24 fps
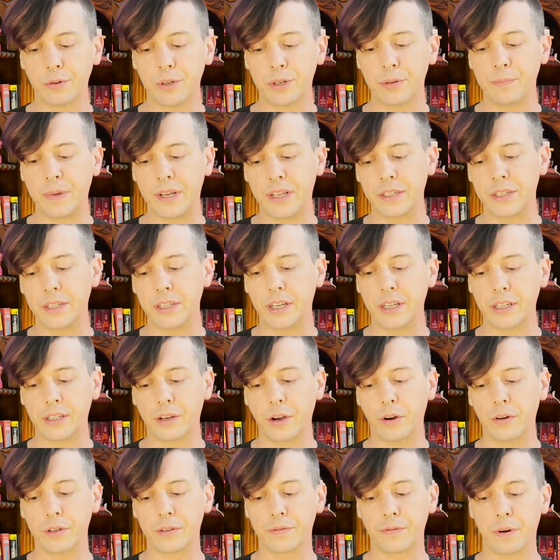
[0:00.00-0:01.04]
which means it
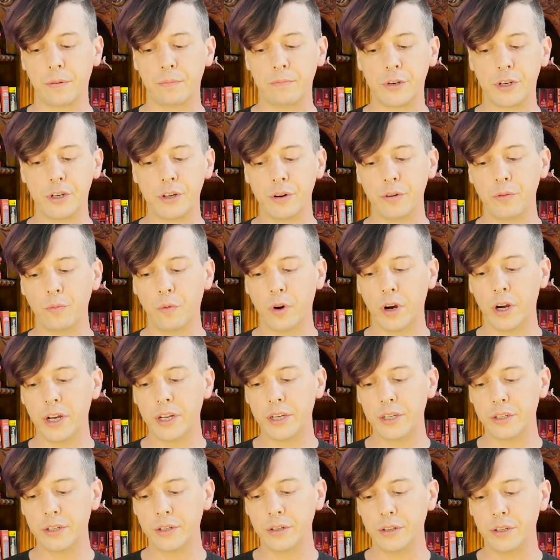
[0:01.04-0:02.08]
goes from June
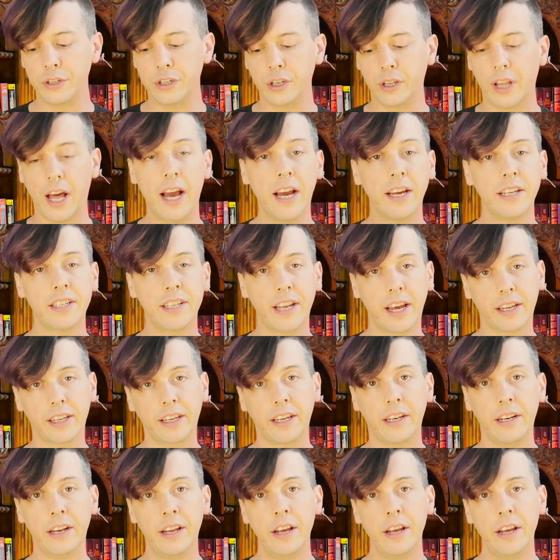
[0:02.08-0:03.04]
1 to July 2nd.